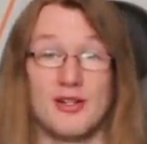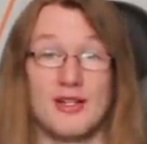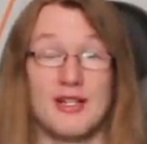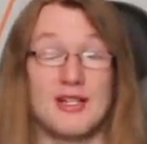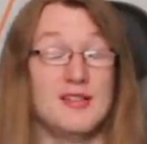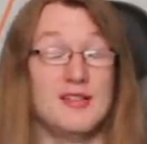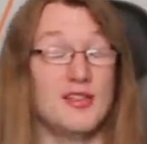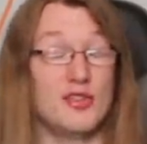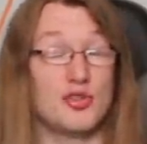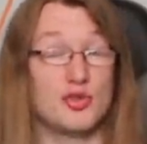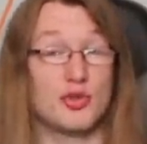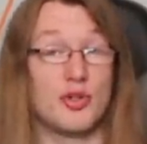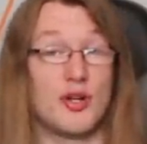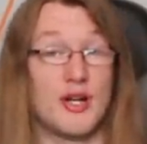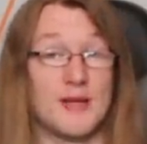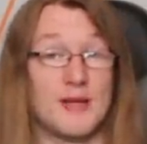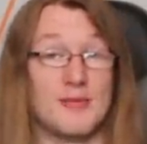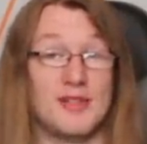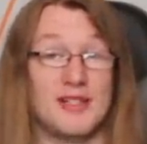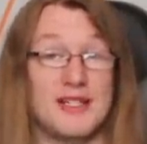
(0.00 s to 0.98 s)
He's a
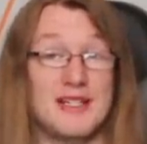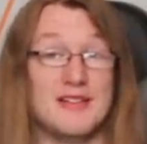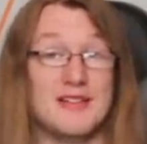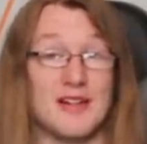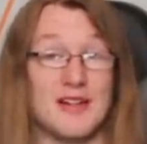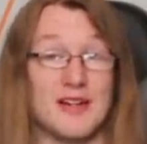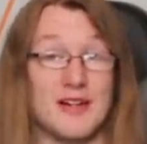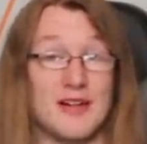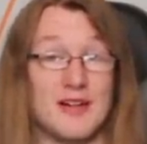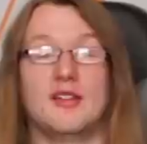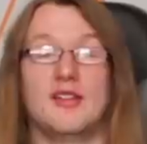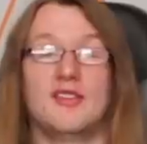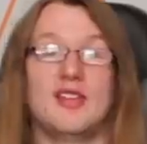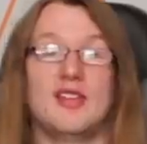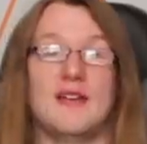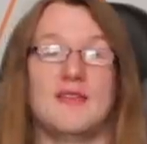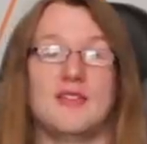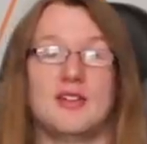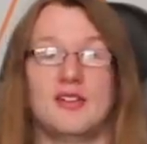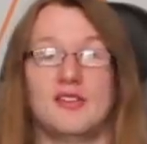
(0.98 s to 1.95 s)
tribe leader. This
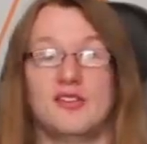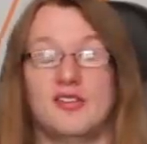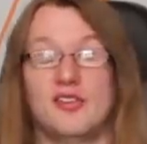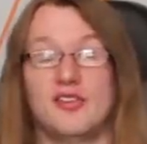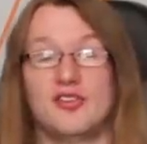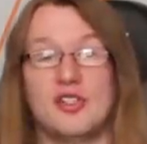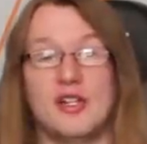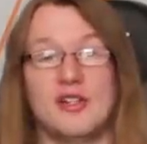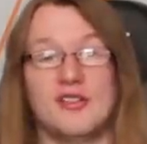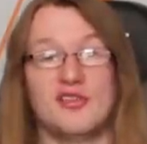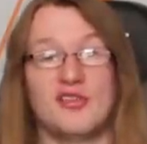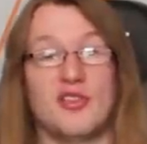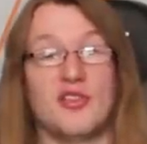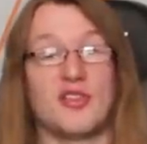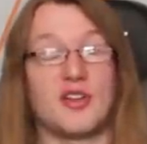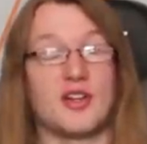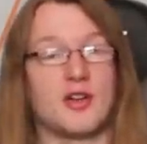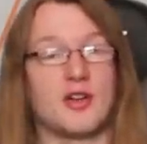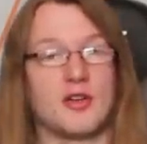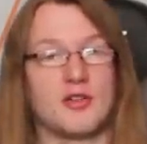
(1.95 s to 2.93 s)
evidence suggests that
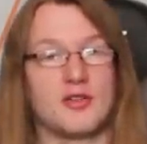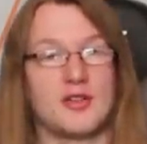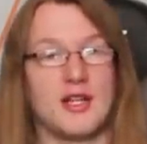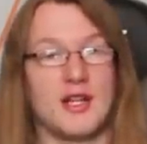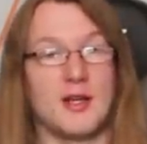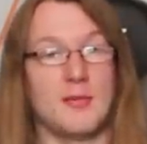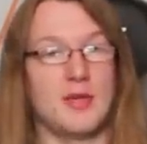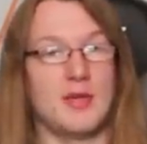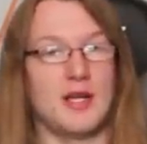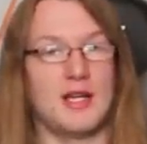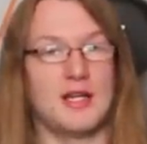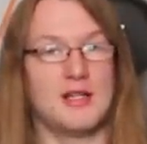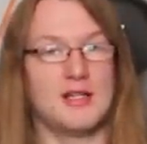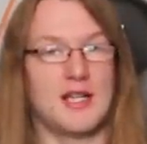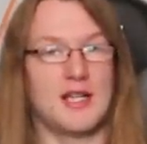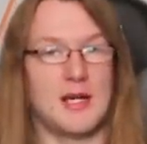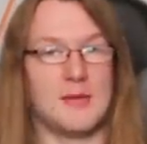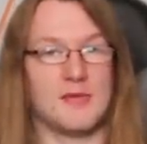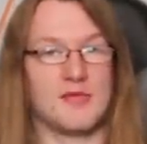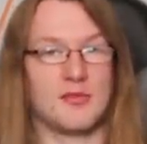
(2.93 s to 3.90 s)
the Kirn campaign
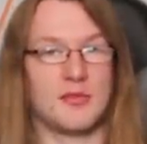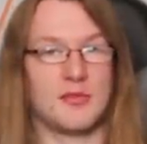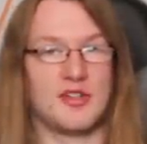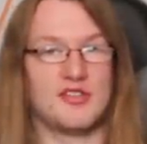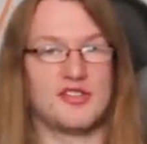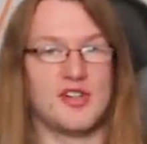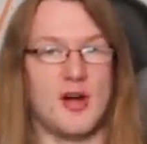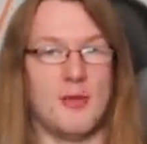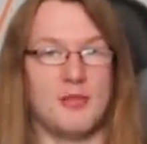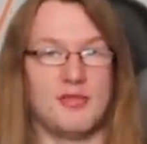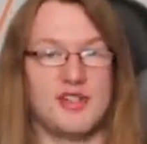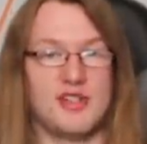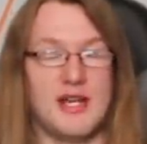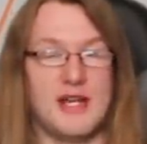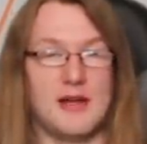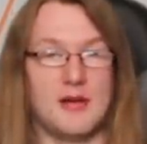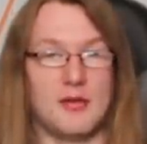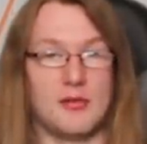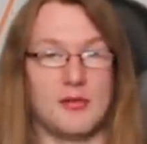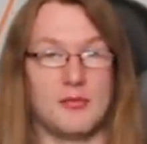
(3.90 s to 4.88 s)
came from the top
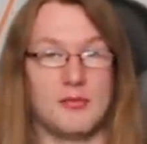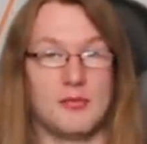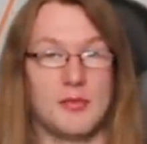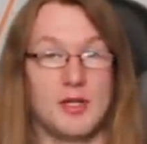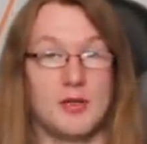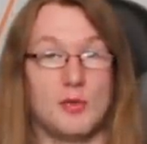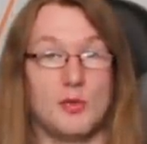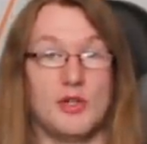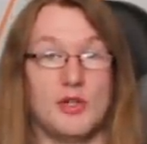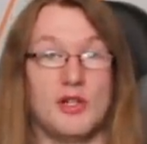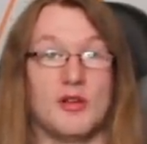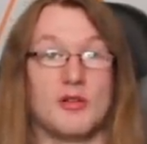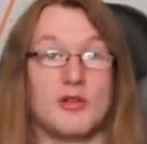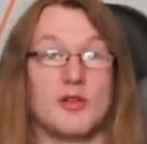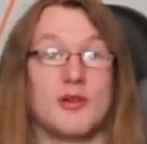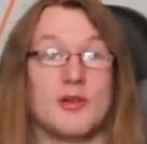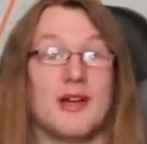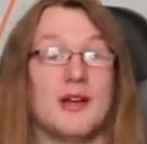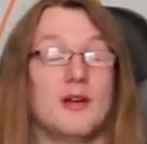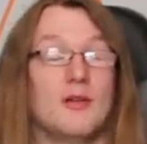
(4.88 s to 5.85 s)
down. We don't
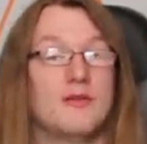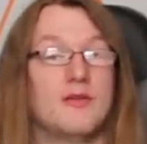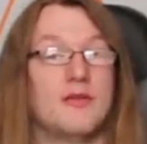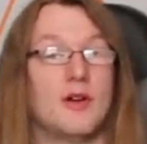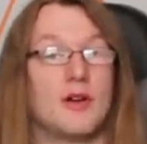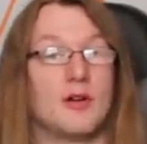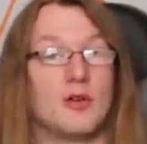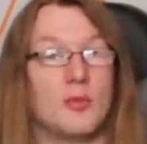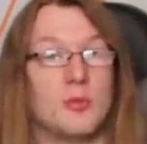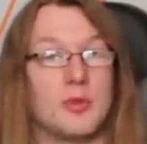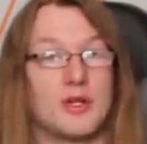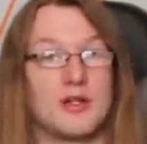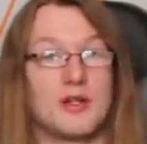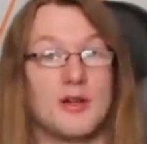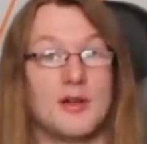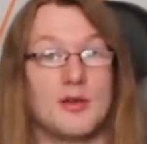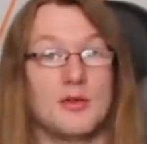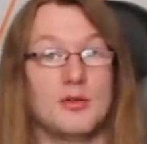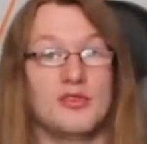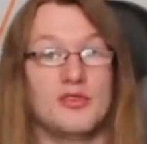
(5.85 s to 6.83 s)
know how far up it
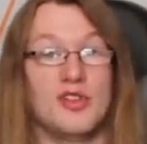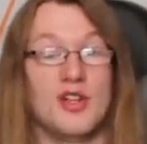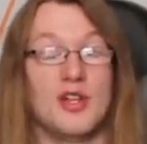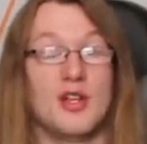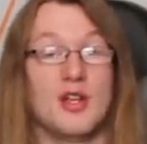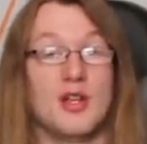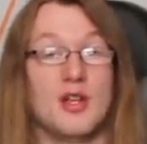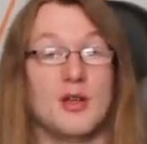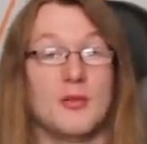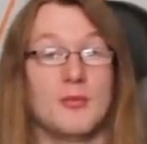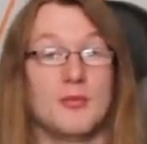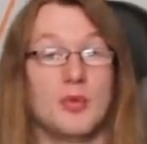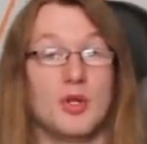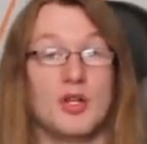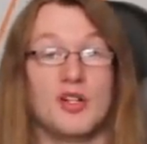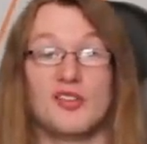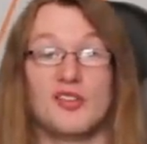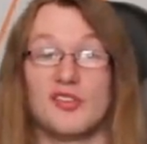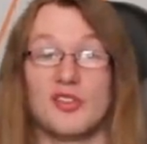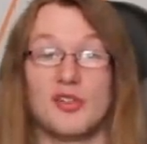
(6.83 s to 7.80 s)
goes,
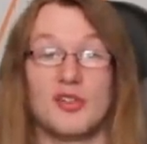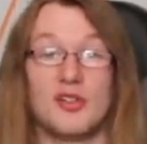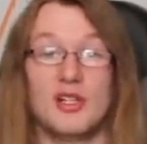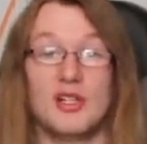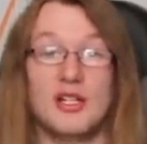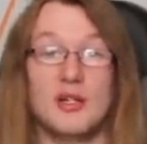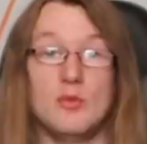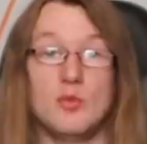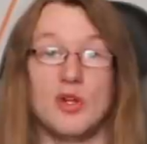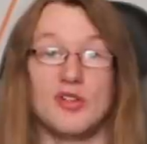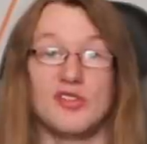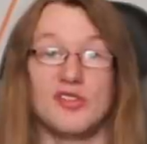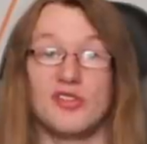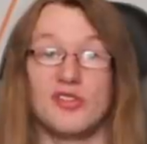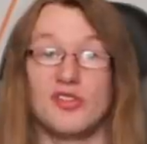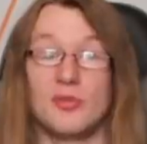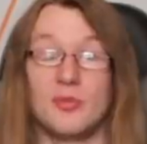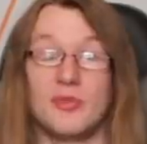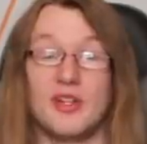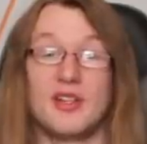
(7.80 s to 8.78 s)
but it certainly
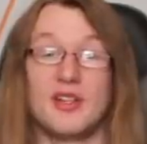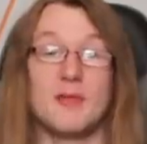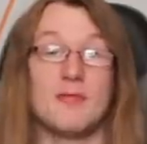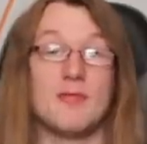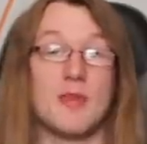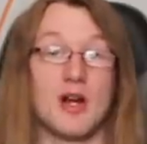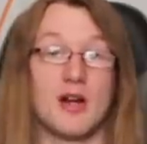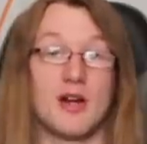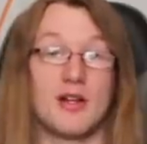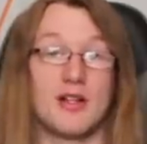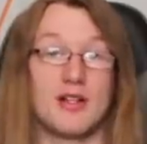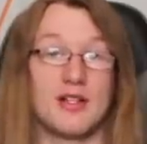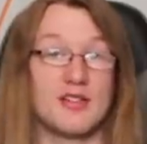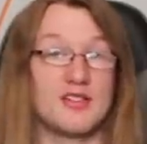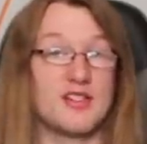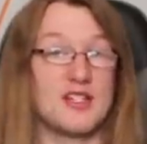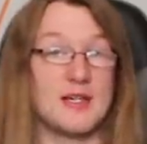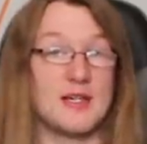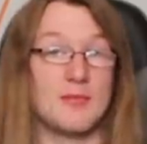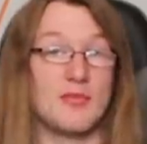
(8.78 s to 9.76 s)
wasn't something the
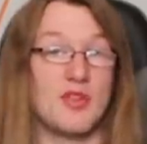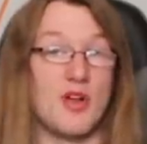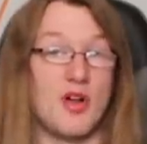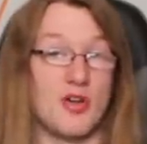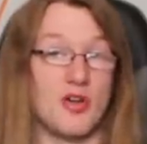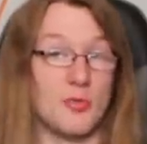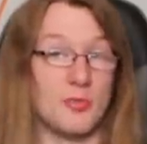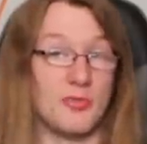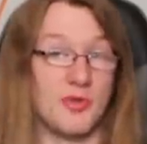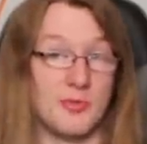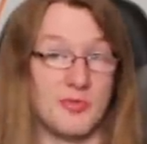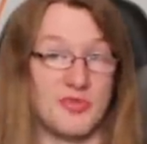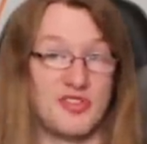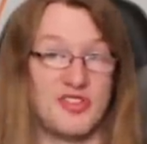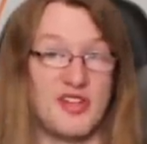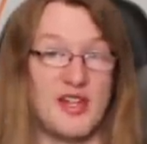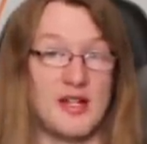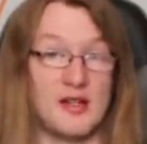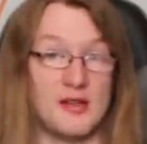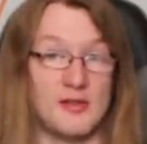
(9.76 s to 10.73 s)
marketing team thought up
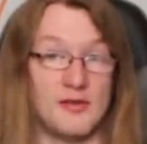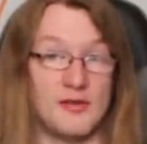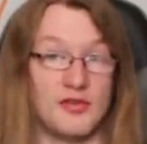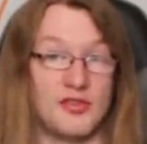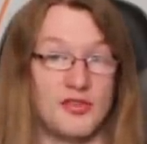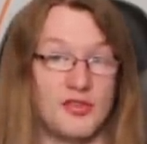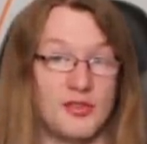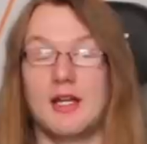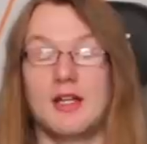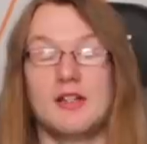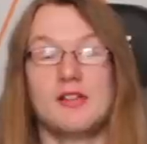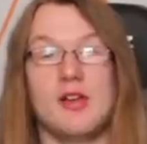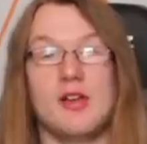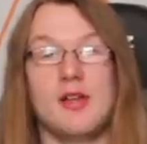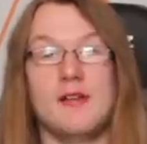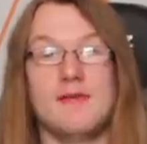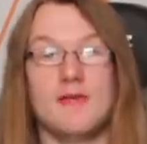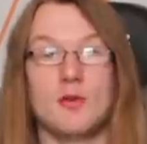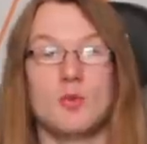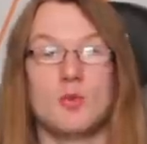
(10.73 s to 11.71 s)
themselves. And
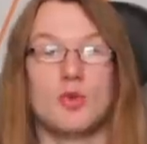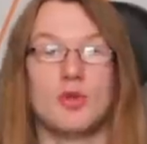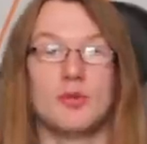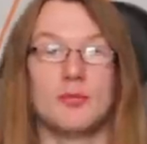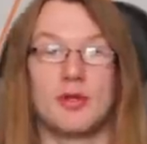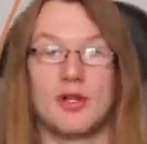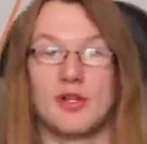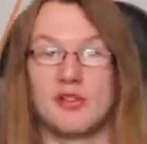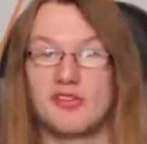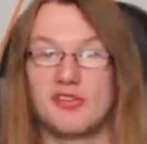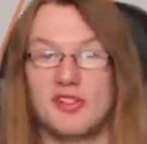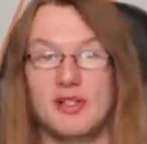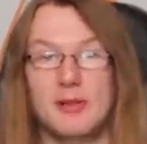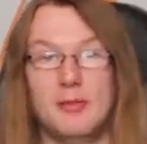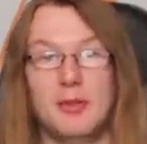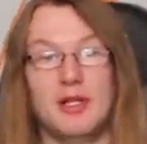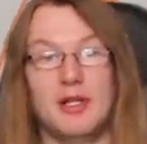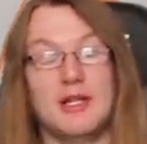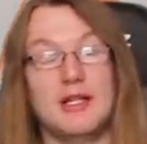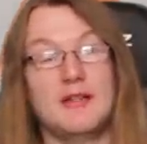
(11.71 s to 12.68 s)
I for one personally
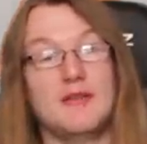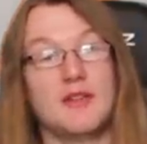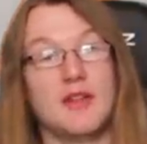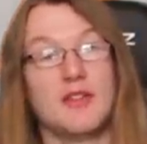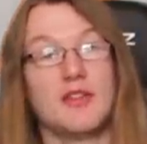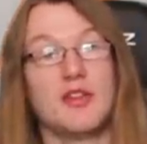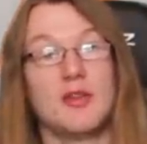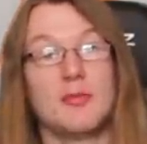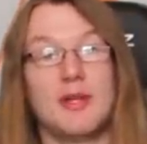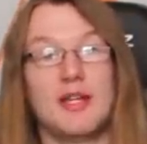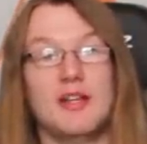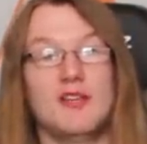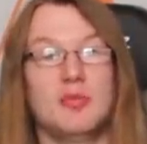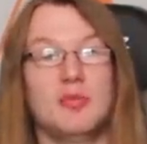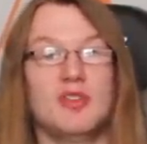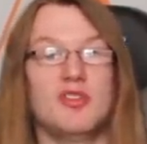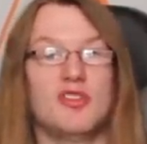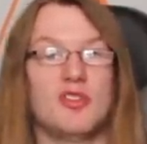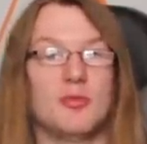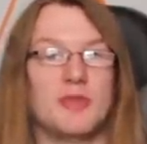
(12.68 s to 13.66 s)
believe that there may have
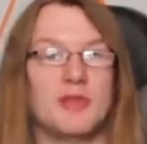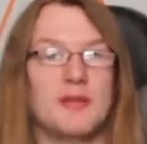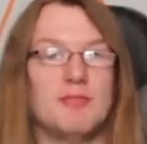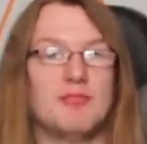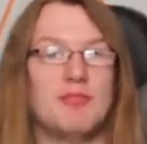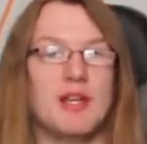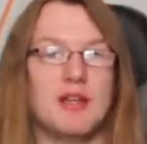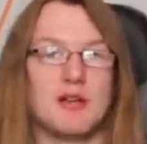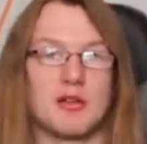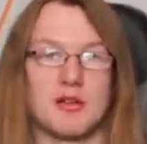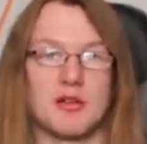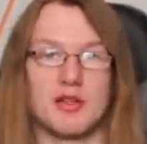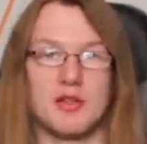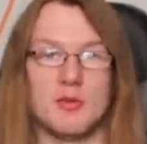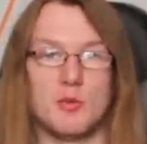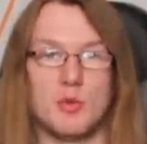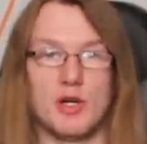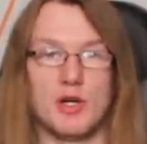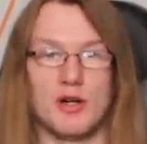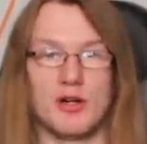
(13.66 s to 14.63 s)
been something bigger in
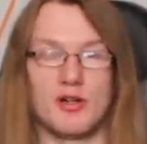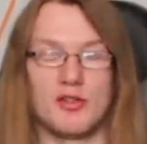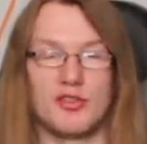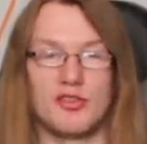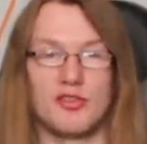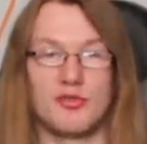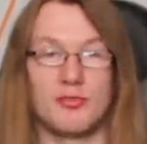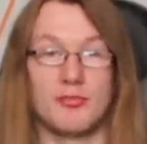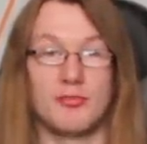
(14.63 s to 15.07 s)
the works,